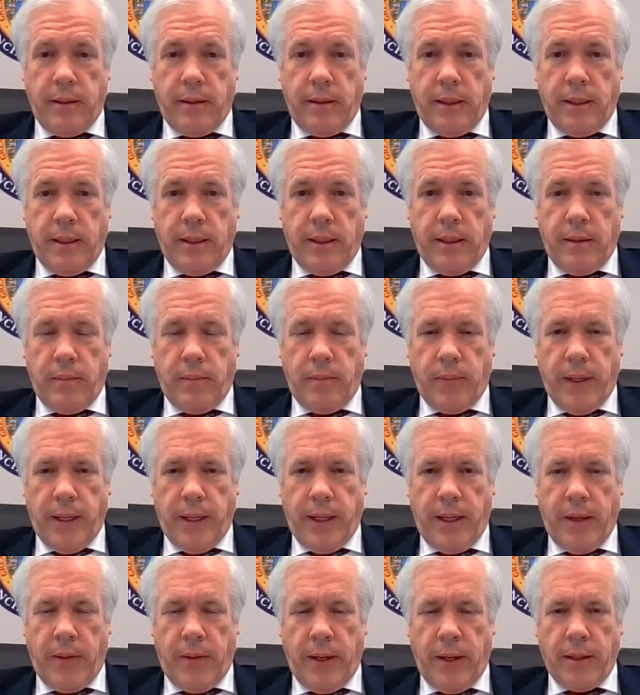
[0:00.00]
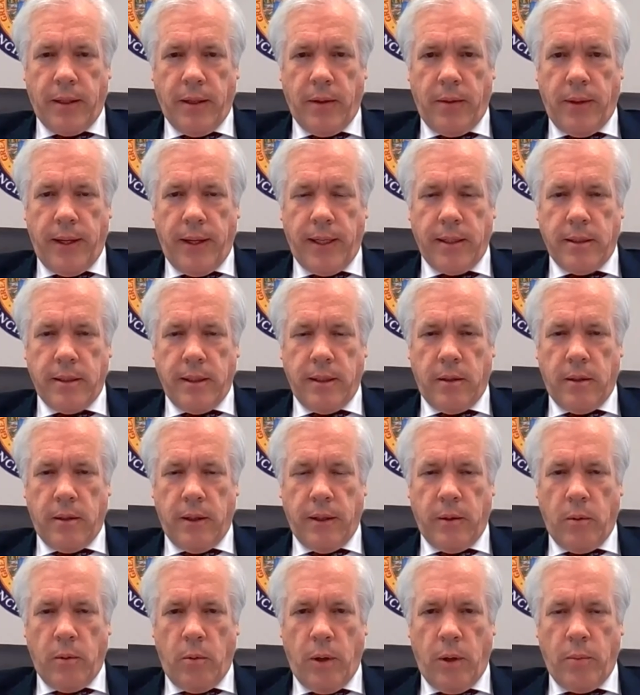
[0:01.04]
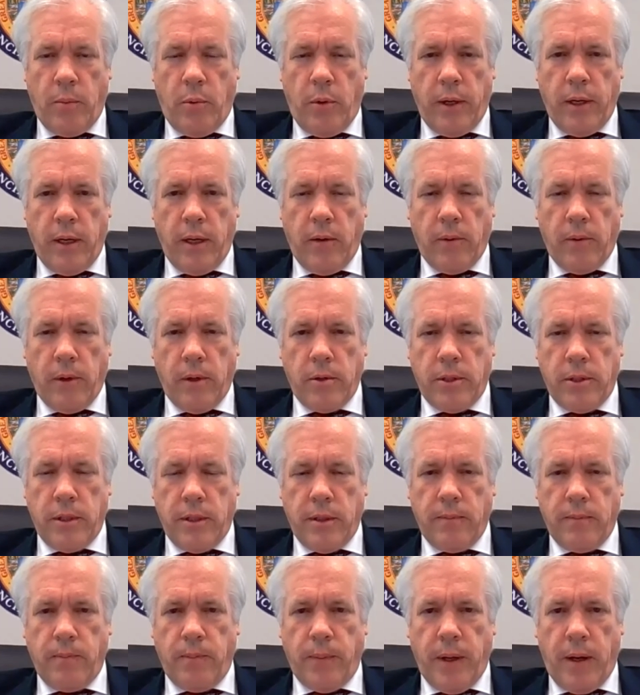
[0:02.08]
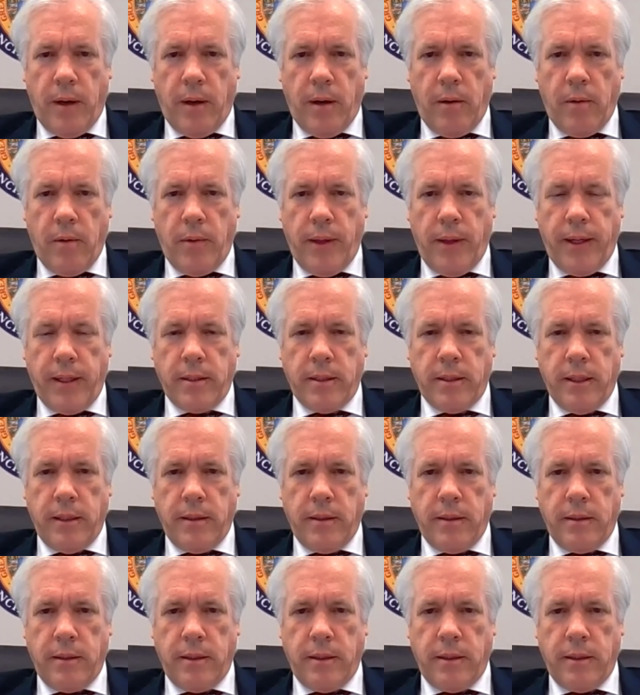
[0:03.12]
I think the things that are in the 1.0 version are things that